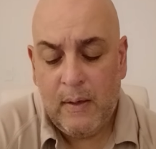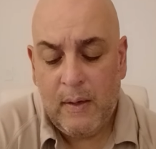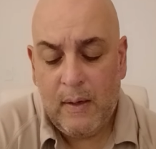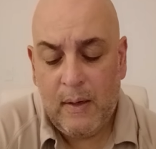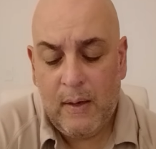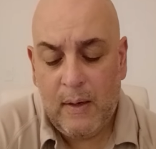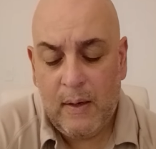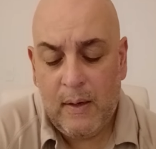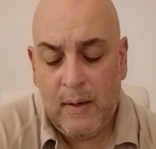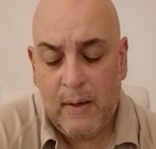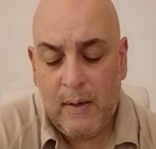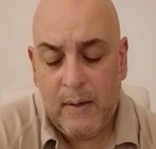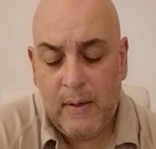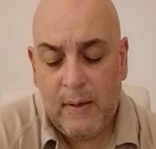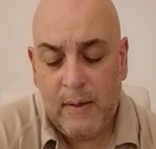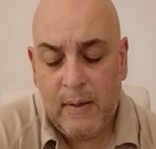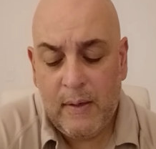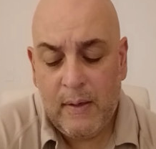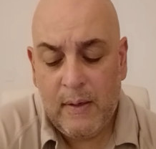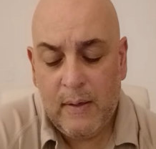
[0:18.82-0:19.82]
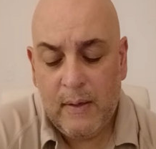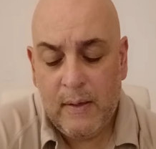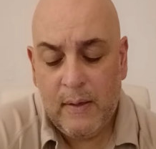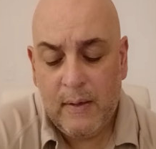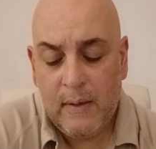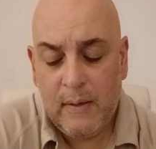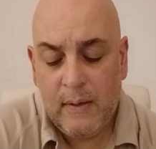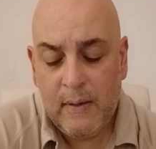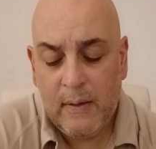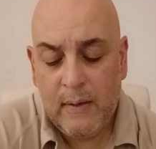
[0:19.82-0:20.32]
On
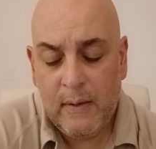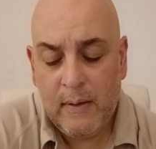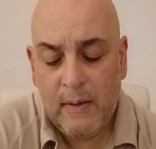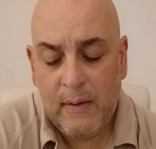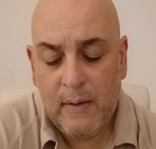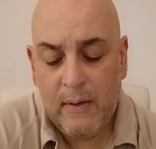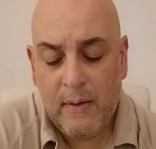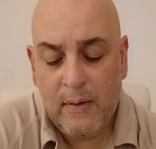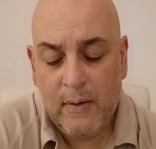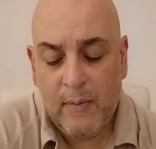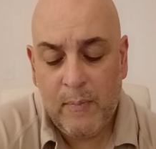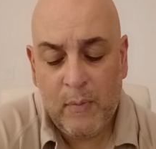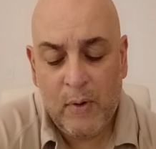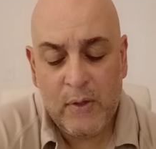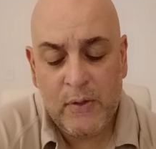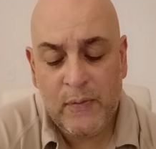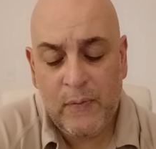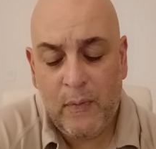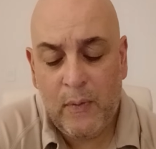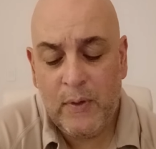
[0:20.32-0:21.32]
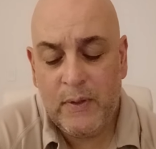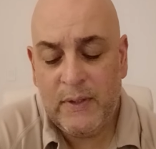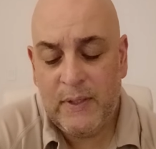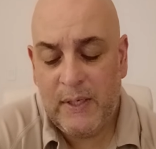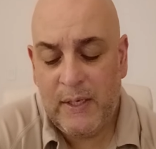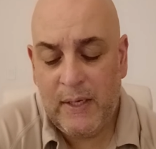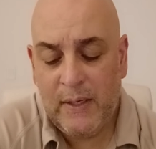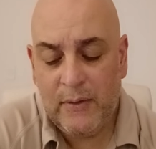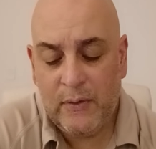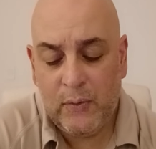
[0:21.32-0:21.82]
March
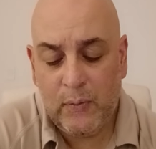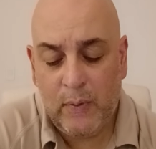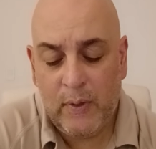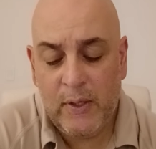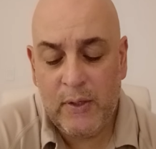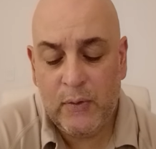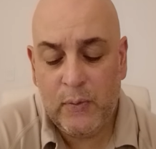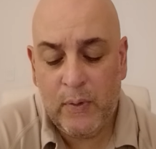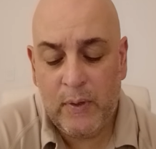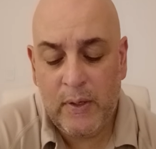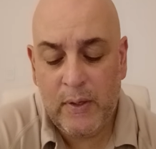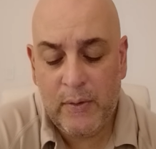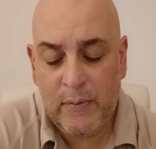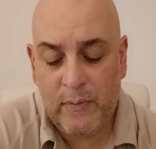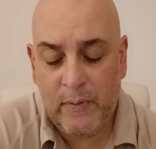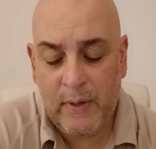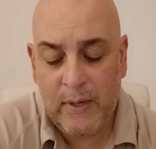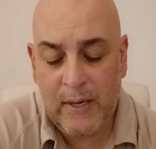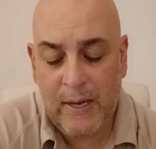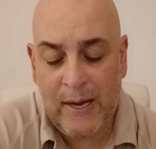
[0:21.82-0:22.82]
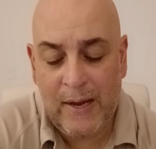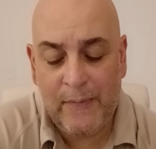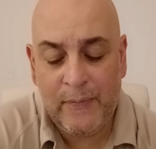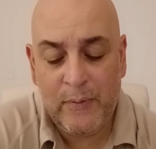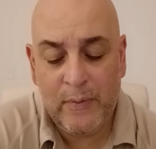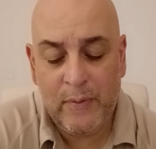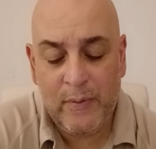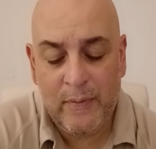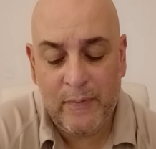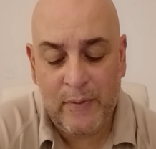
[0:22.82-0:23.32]
14th, 2023,
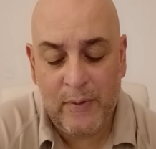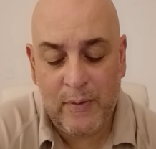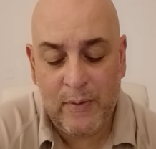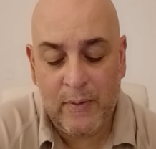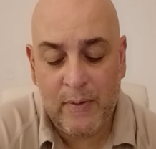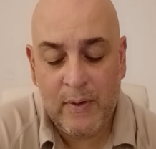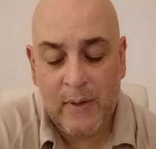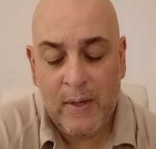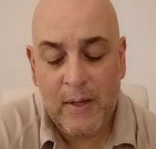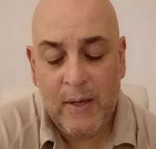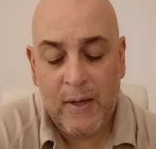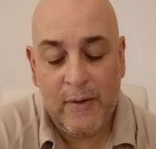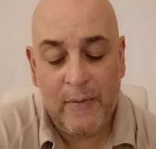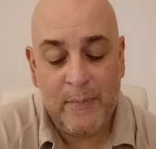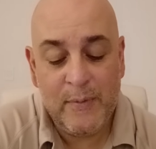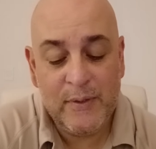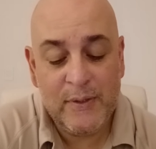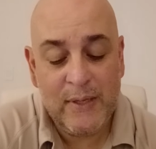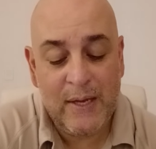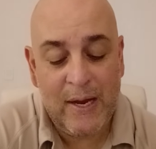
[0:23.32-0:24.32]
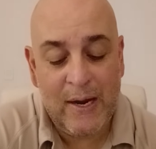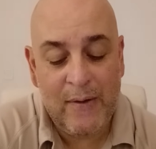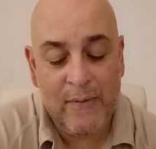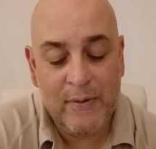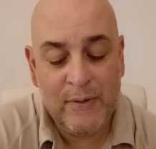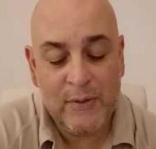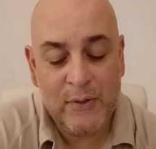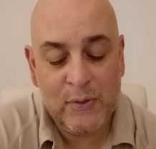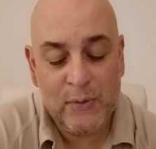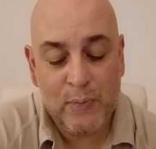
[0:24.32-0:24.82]
after review of Mr.
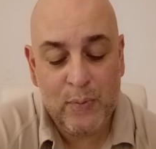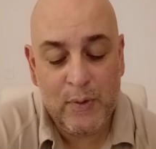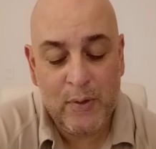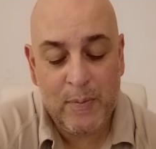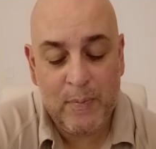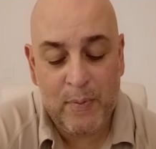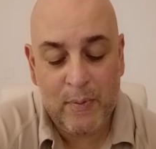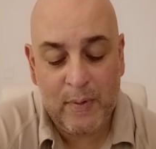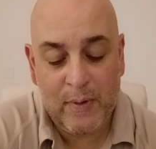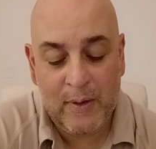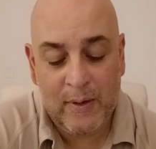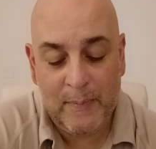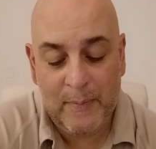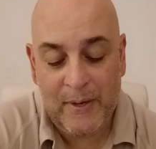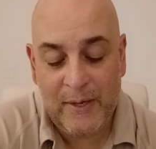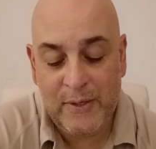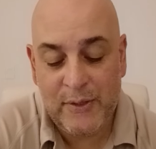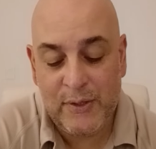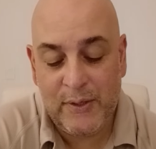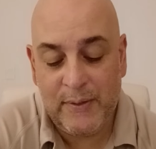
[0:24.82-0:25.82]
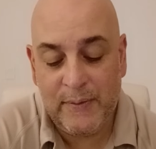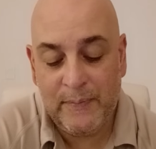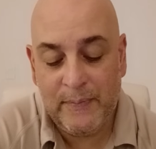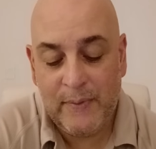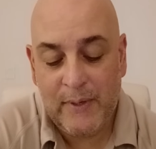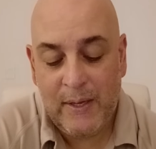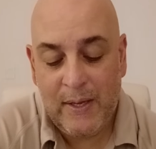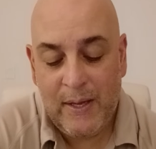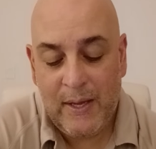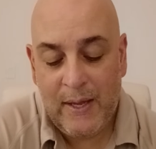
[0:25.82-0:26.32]
Aaron's Twitter
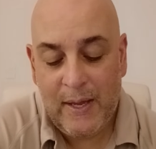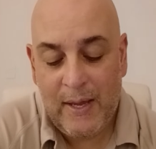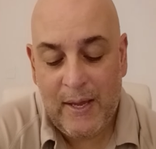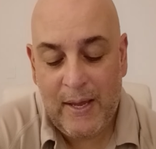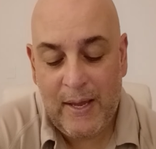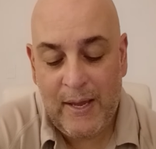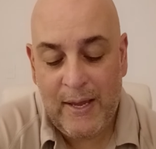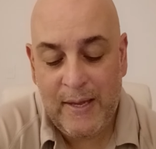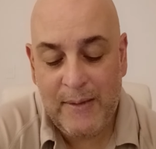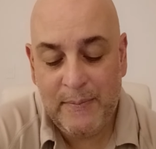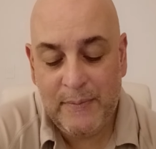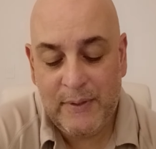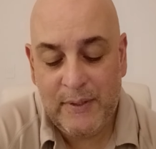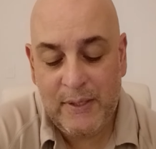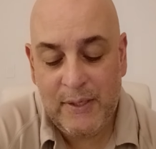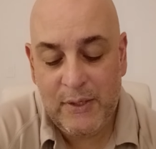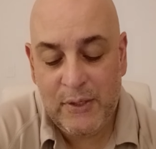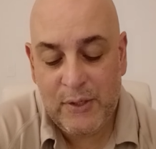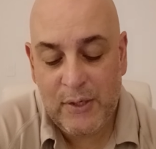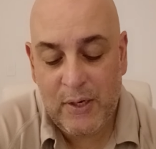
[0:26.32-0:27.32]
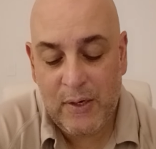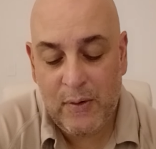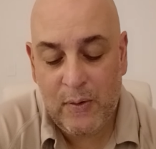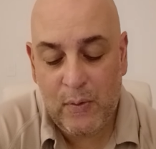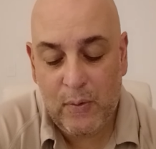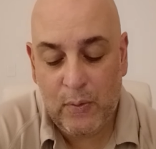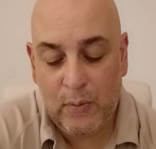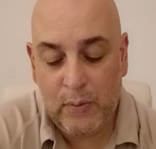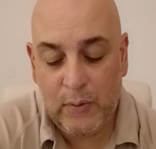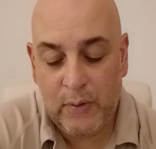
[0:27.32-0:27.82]
proclamation, AMC
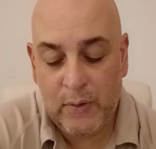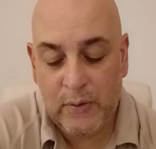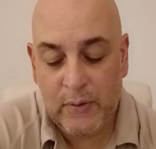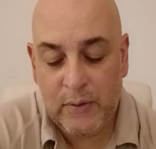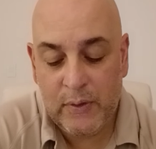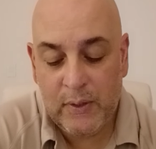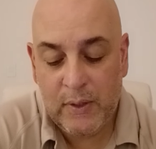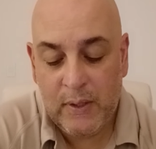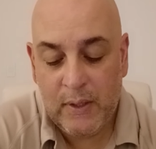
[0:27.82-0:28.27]
shareholders